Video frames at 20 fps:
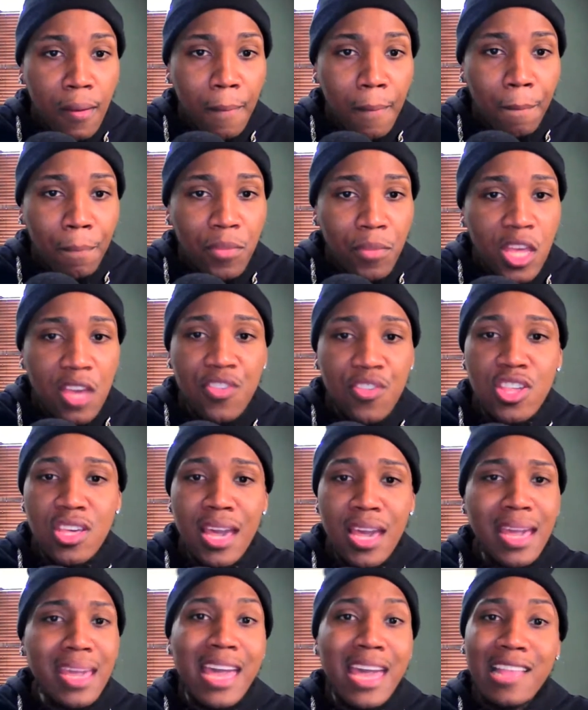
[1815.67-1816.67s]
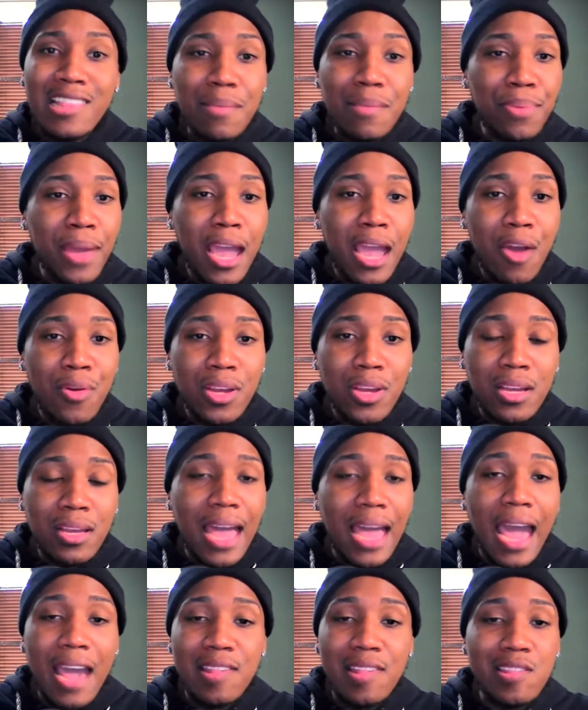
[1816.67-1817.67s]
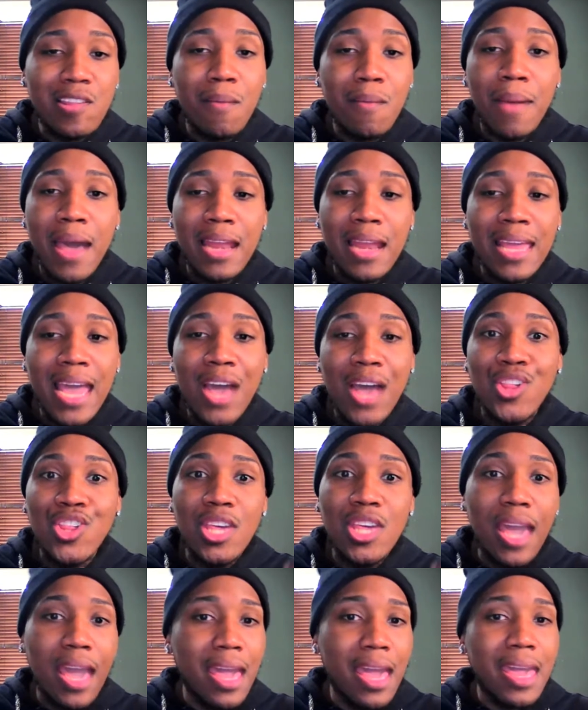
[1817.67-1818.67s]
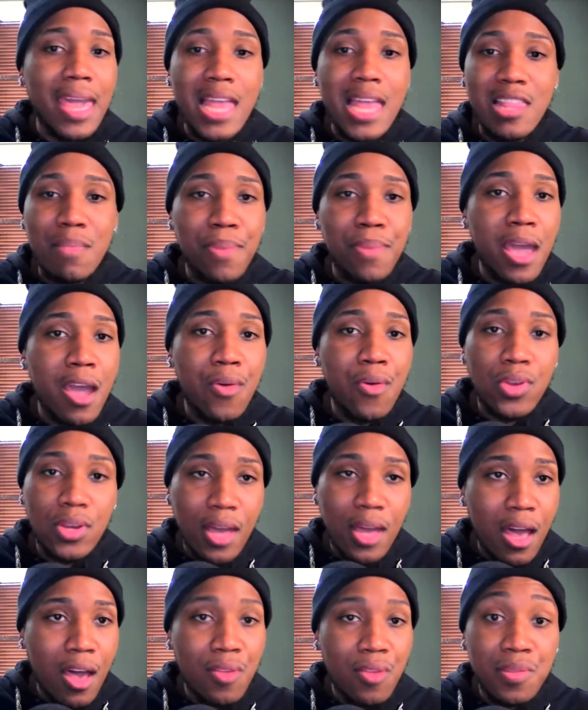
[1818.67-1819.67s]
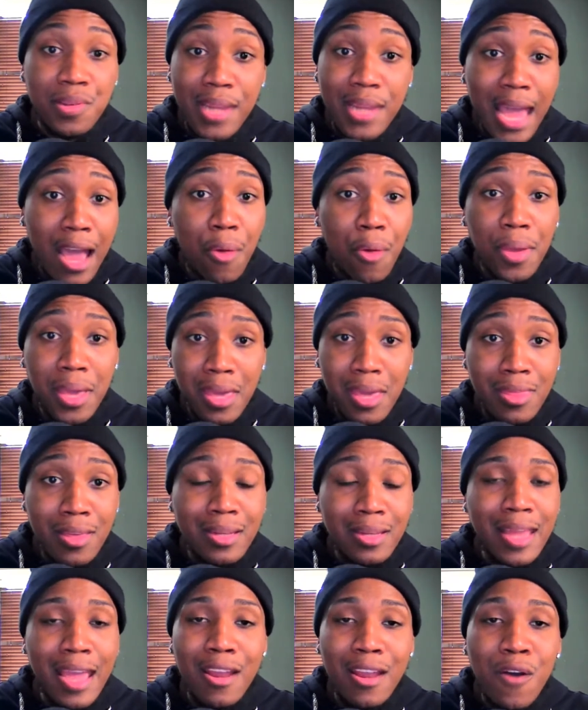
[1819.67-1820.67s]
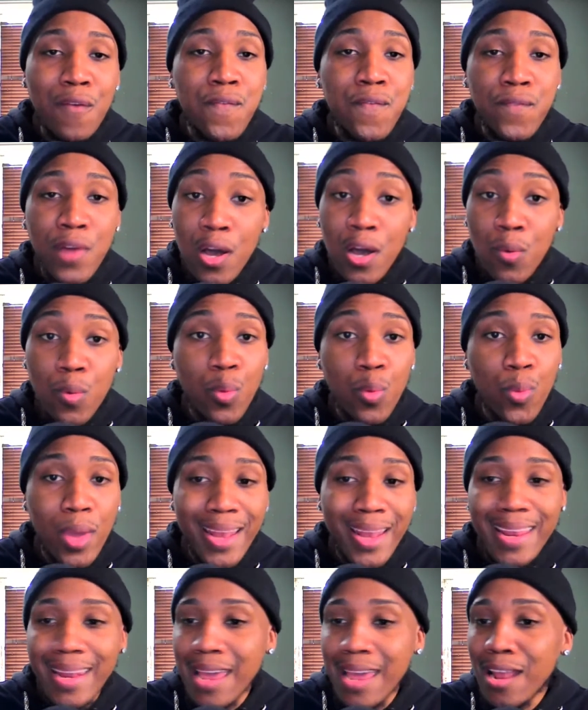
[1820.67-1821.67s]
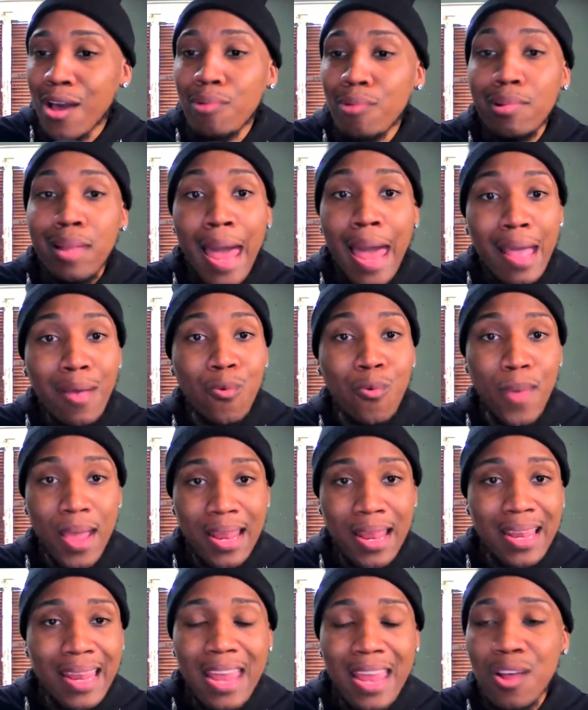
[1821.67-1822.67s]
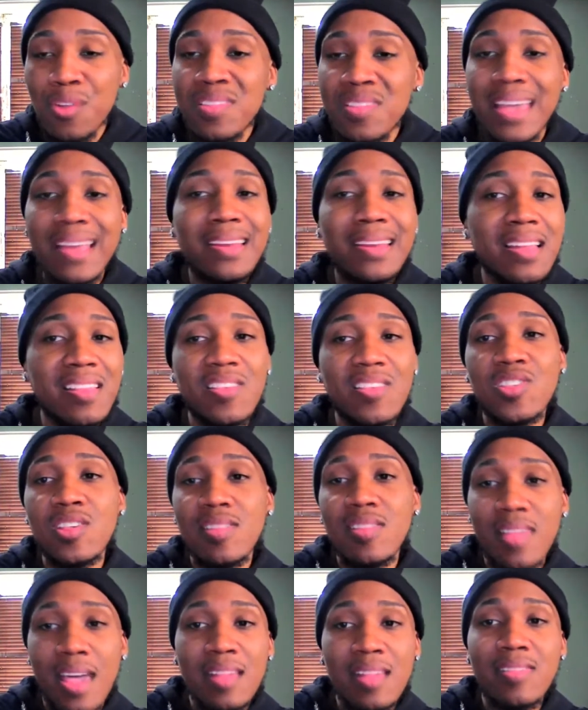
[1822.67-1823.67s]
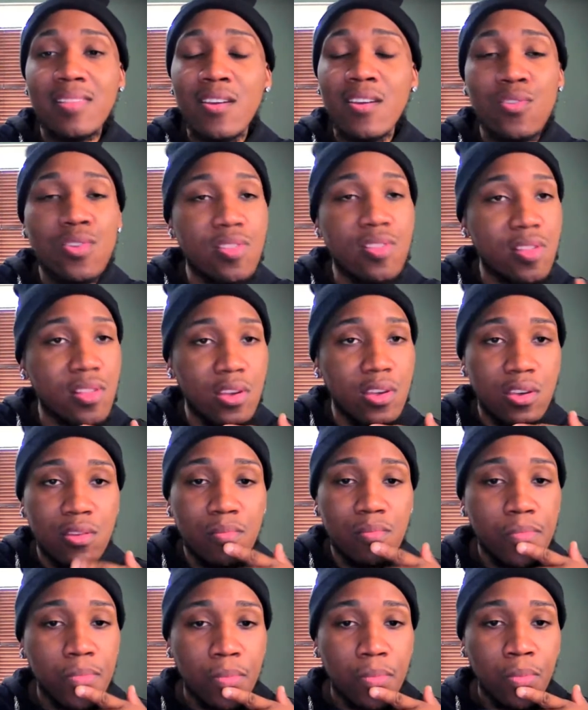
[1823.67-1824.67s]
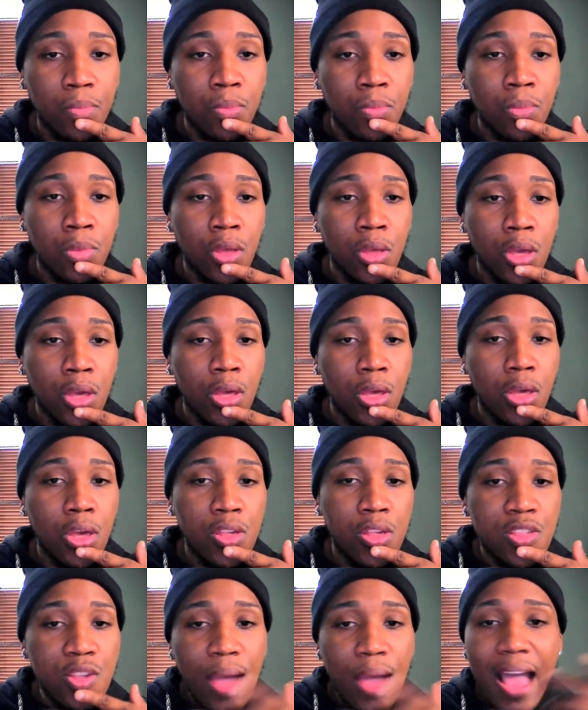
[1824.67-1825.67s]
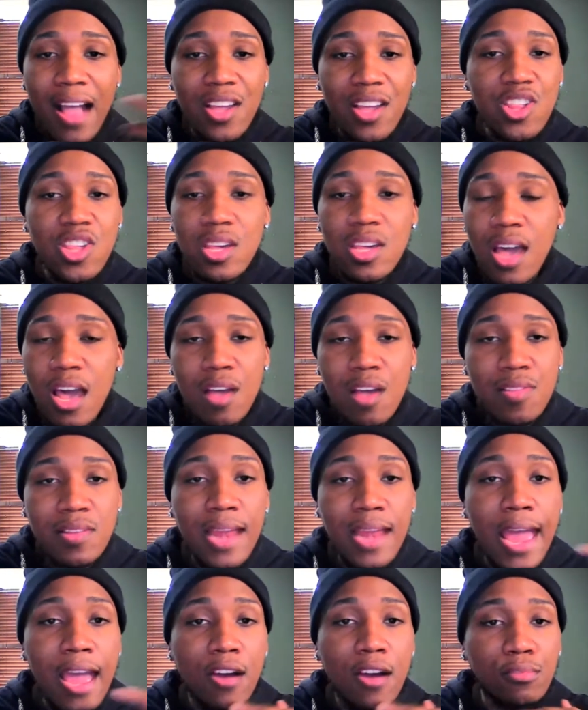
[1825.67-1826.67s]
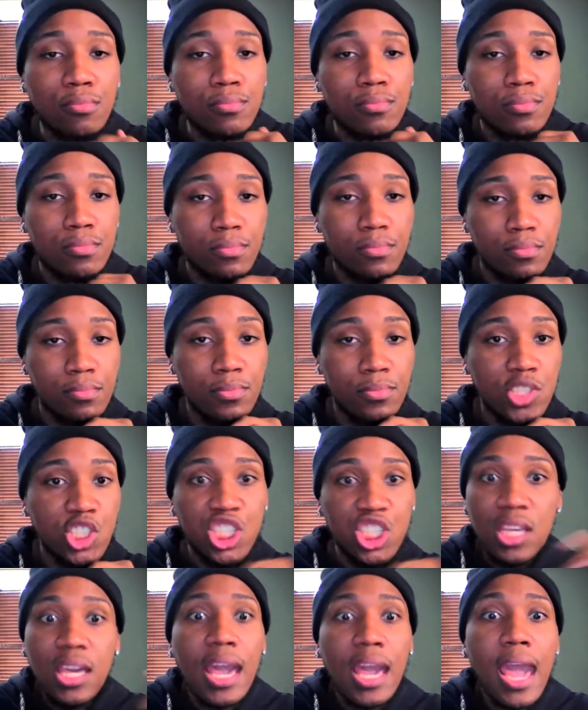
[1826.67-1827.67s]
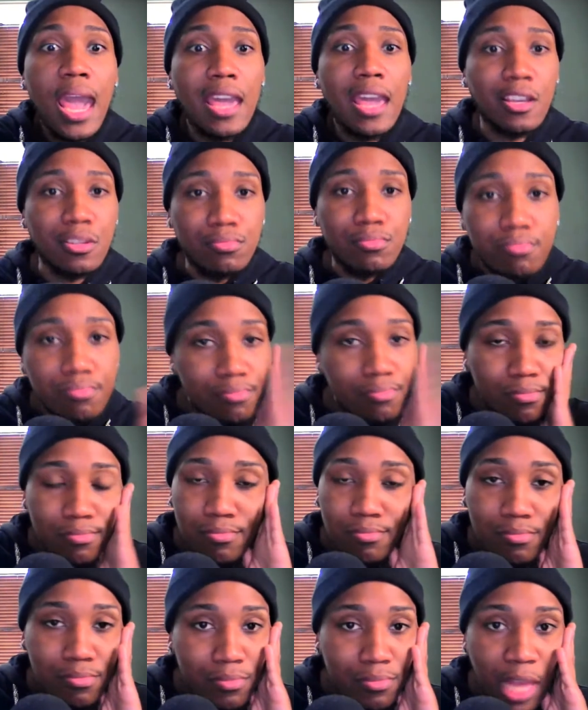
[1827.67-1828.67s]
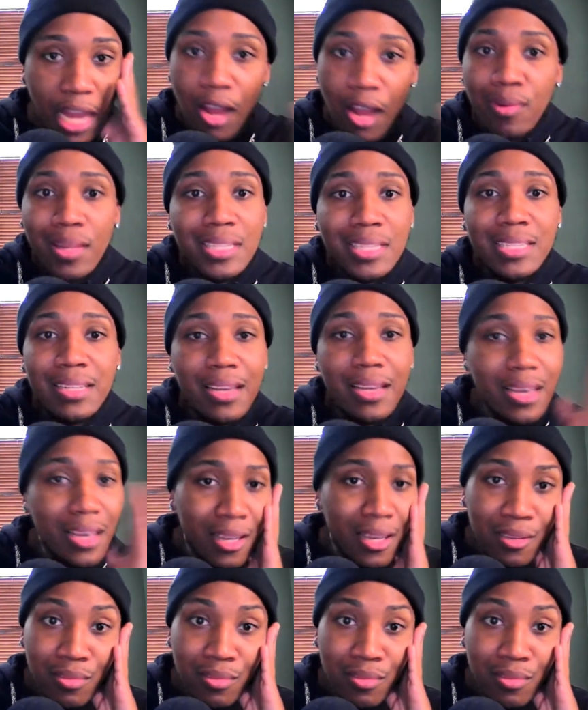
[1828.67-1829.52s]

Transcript: if she ain't got the power to ice nobody out, she ain't got the power to cause doubt either. They don't fuck with Wendy. They don't like Wendy. They don't take nothing she say seriously. So how can she cause doubt? She can't. They don't listen to her.